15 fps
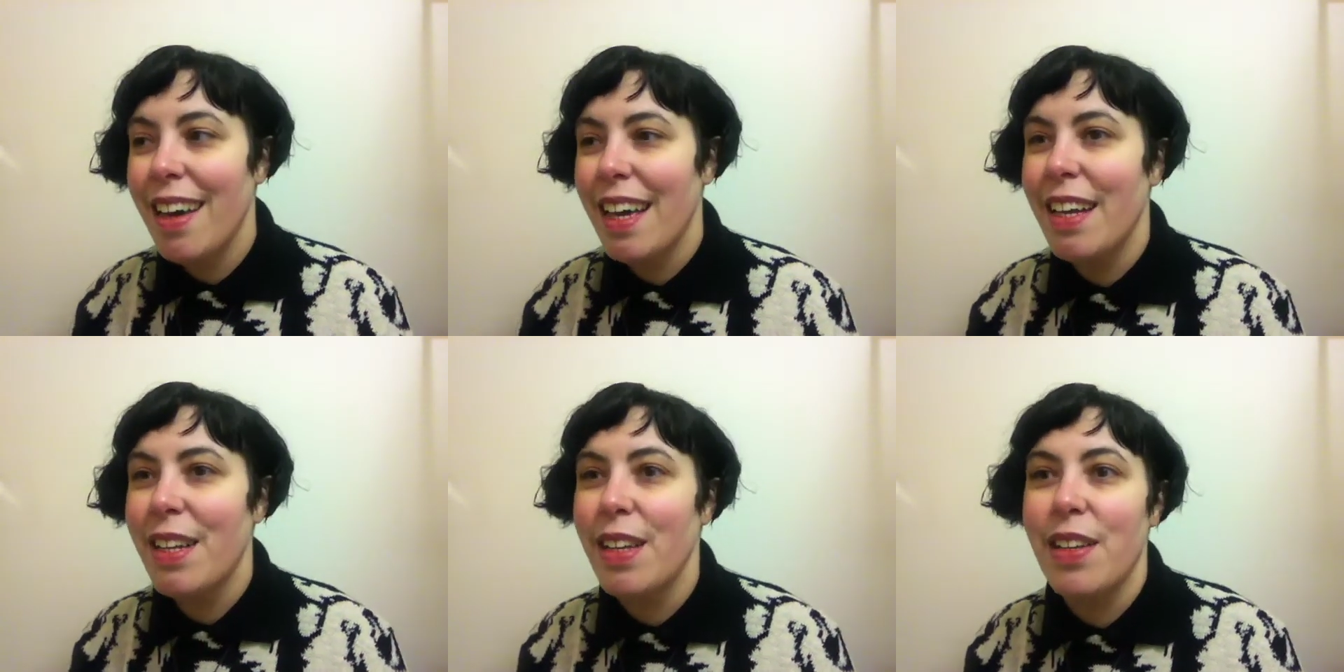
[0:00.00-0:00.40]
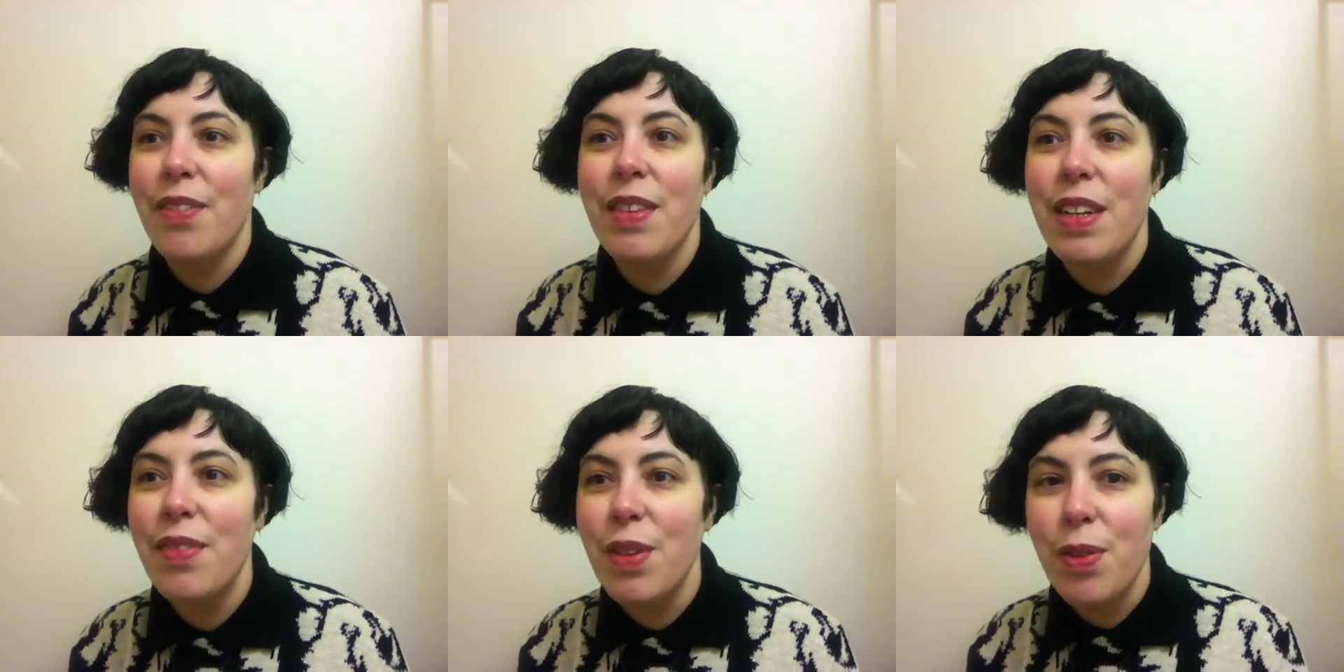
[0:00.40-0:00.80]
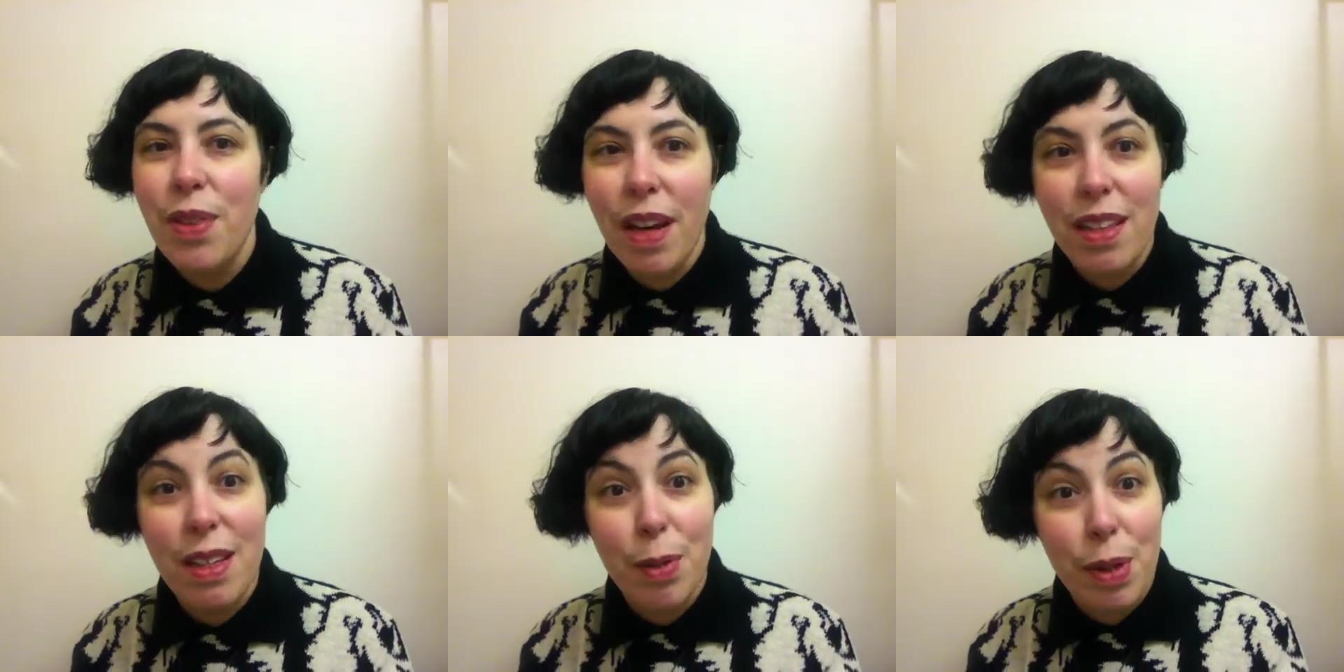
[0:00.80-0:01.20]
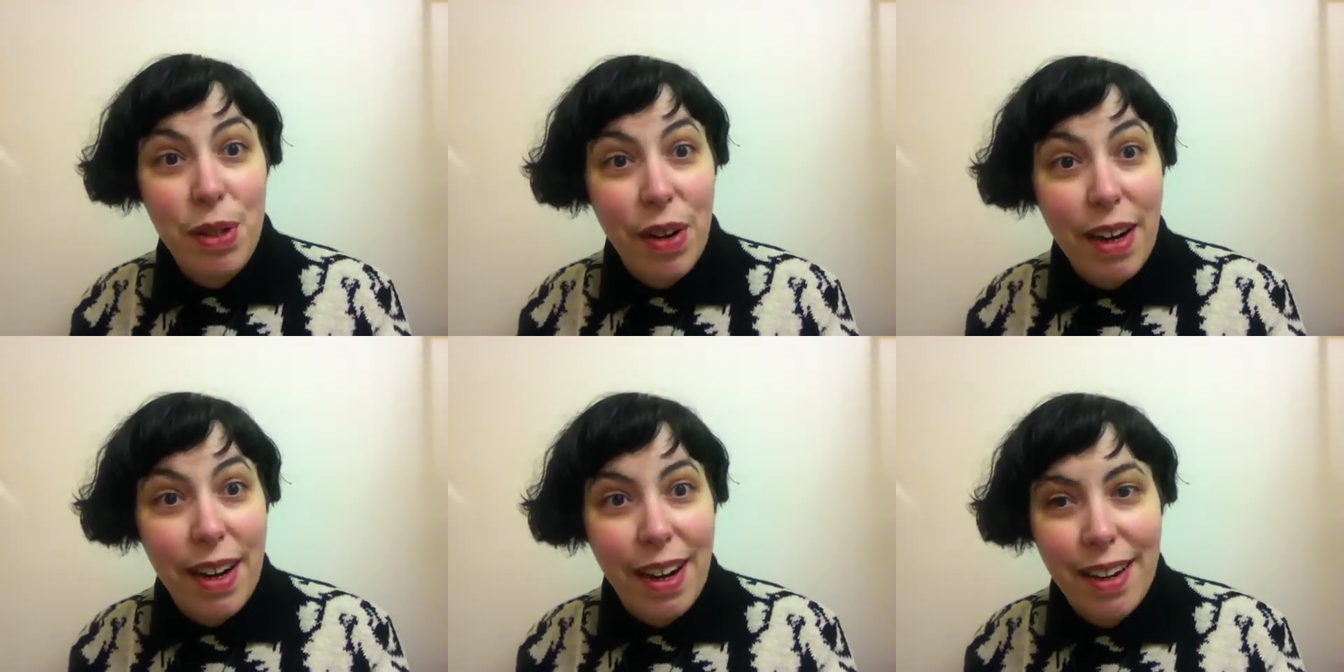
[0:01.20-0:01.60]
And even if you thought they were
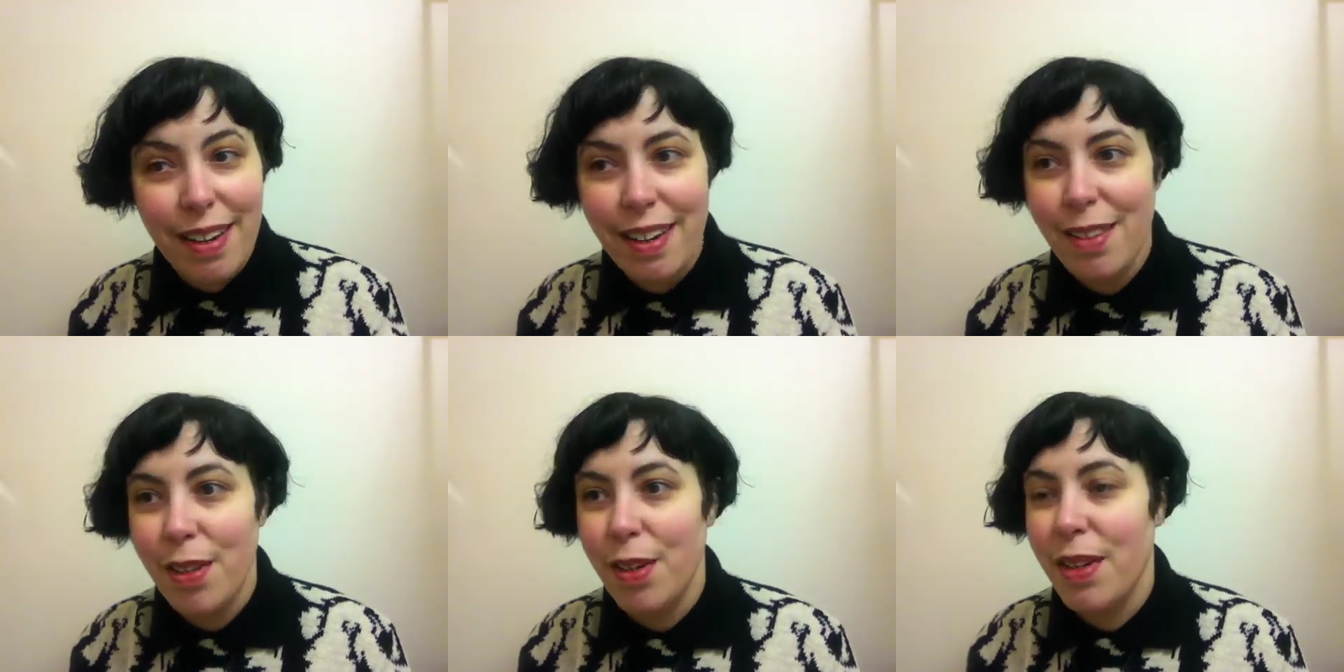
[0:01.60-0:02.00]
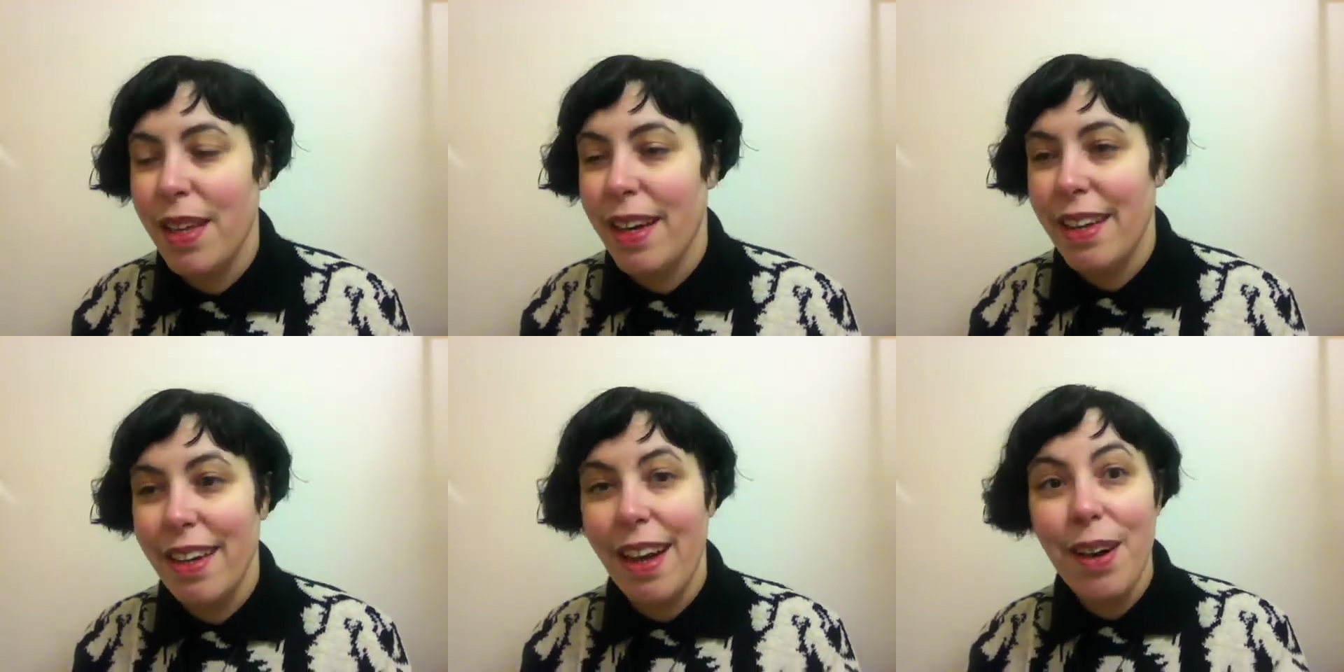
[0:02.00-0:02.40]
great, and you're like,